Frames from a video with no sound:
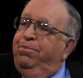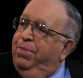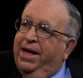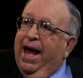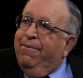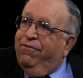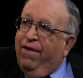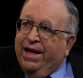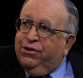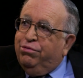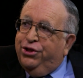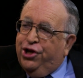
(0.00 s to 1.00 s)
became
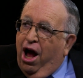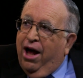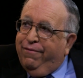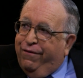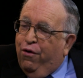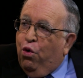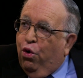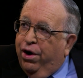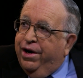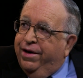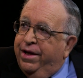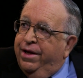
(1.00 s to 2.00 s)
friends with John
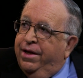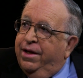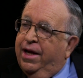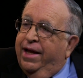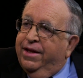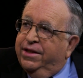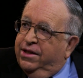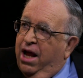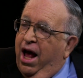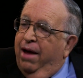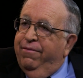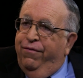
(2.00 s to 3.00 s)
Ford at this
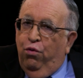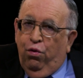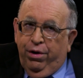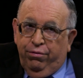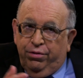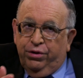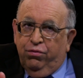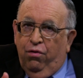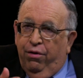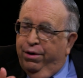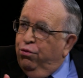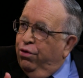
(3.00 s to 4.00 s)
time, Ford, who was
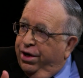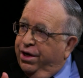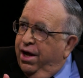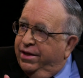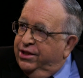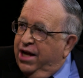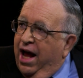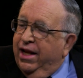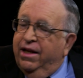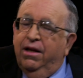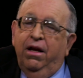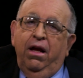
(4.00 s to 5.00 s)
already working on
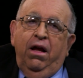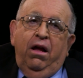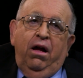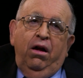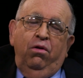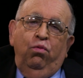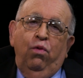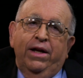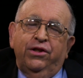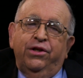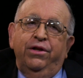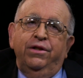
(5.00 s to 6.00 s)
silent
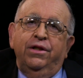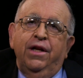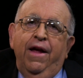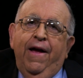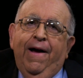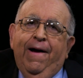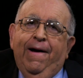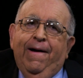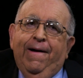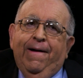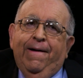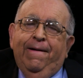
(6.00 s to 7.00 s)
Westerns,
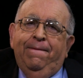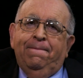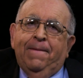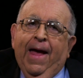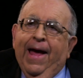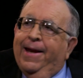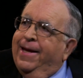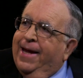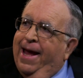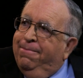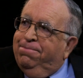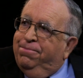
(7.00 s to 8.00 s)
and he
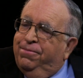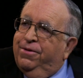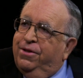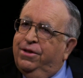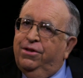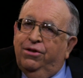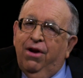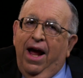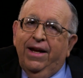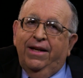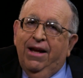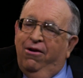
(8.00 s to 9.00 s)
kept
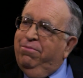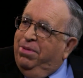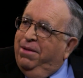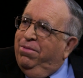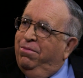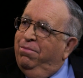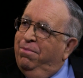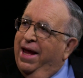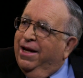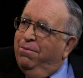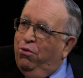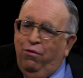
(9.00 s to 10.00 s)
trying to tell people,
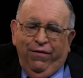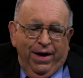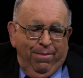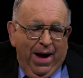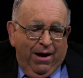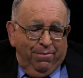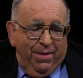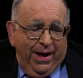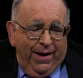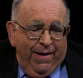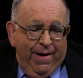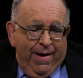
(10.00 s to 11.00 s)
make a movie about
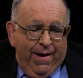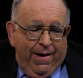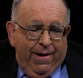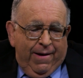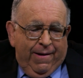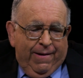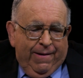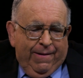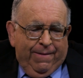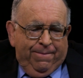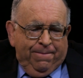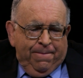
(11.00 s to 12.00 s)
me.
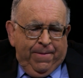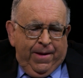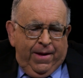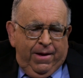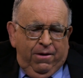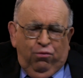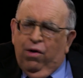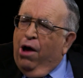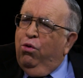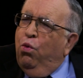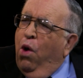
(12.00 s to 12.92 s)
Raoul